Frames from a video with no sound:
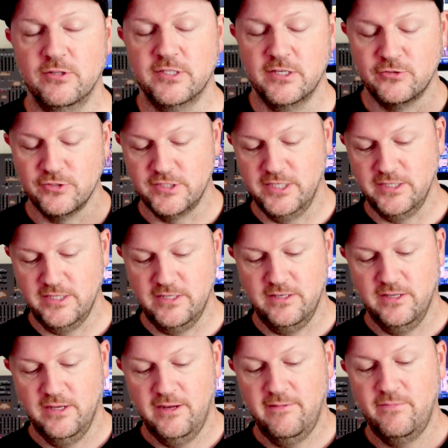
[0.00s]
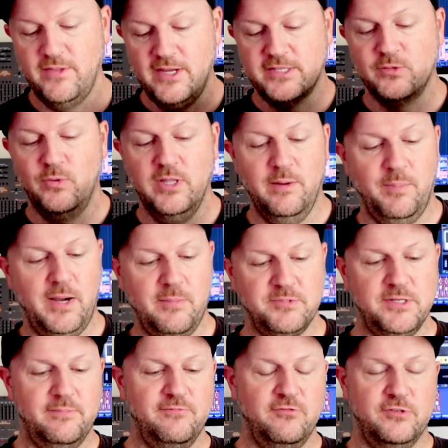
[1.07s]
it's interesting that that's the one that pops
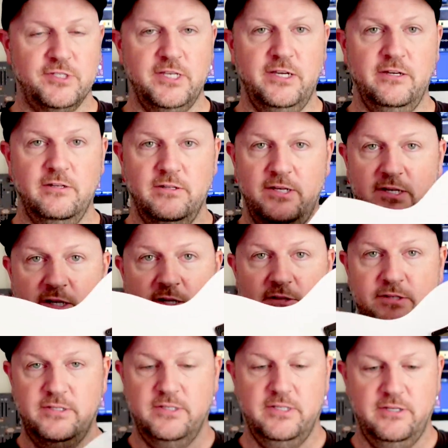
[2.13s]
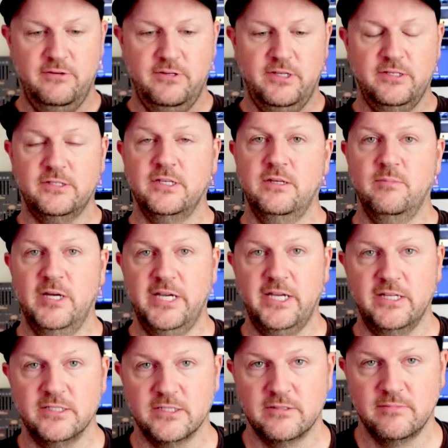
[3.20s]
up for sale. And here it is in my
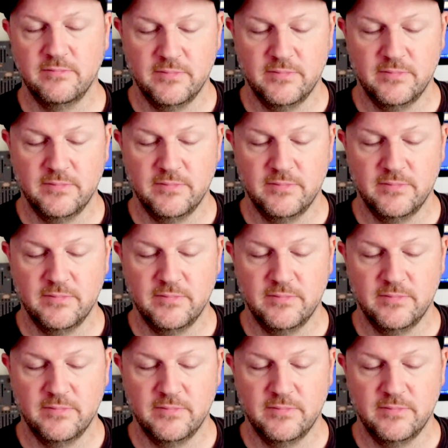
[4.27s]
hands.